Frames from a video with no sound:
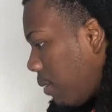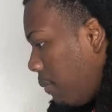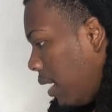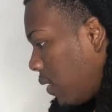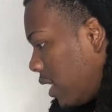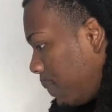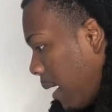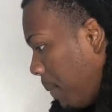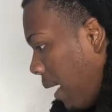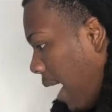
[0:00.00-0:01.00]
Placed on this
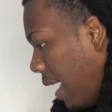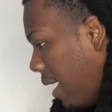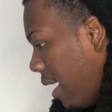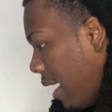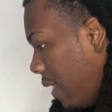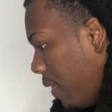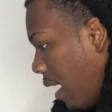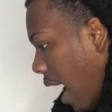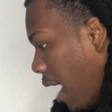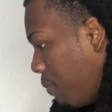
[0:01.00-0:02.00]
paper at
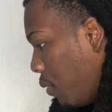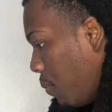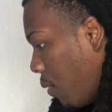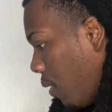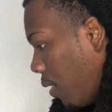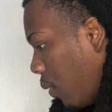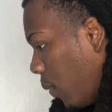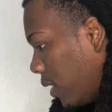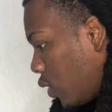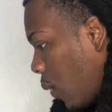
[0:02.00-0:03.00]
the Abu port,
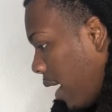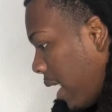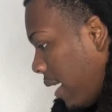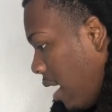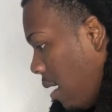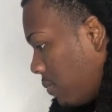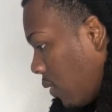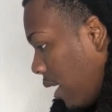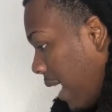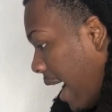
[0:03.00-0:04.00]
when twilight comes
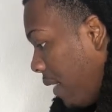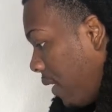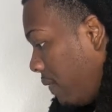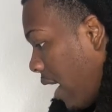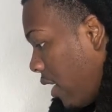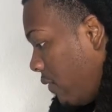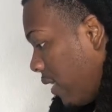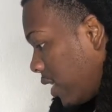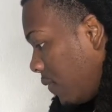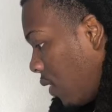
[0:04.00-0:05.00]
on the night of the Fire
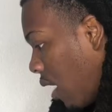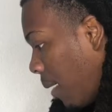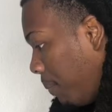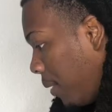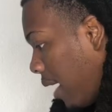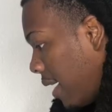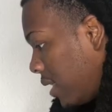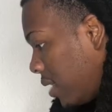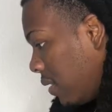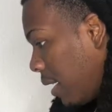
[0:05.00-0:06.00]
Festival, our plans
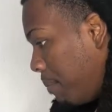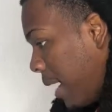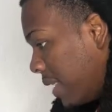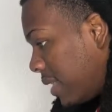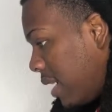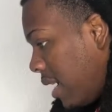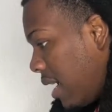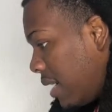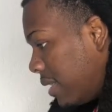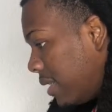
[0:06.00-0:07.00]
shall commence.
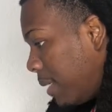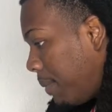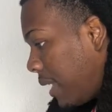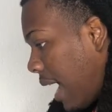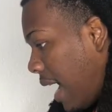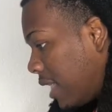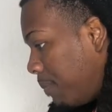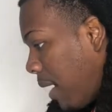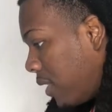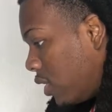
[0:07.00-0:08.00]
Symbolized
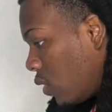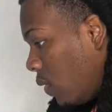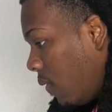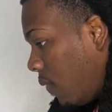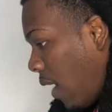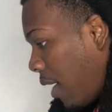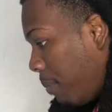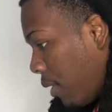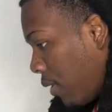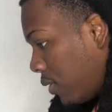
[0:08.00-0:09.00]
by the two
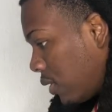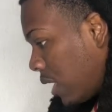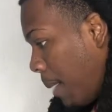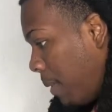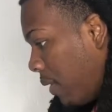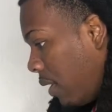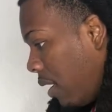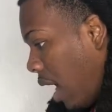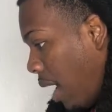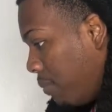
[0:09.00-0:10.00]
firebirds on top of the
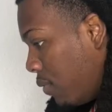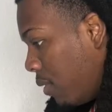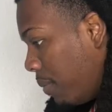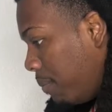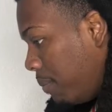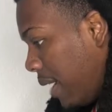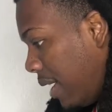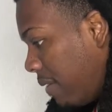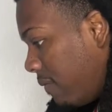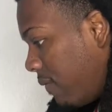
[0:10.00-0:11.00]
Habu
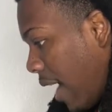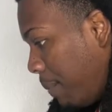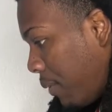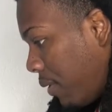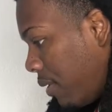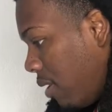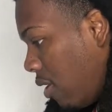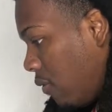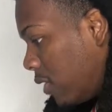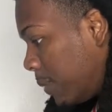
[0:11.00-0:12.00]
pit viper,
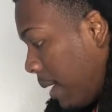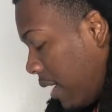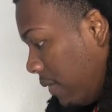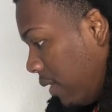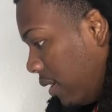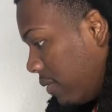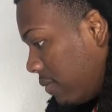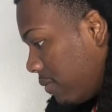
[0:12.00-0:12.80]
respectively.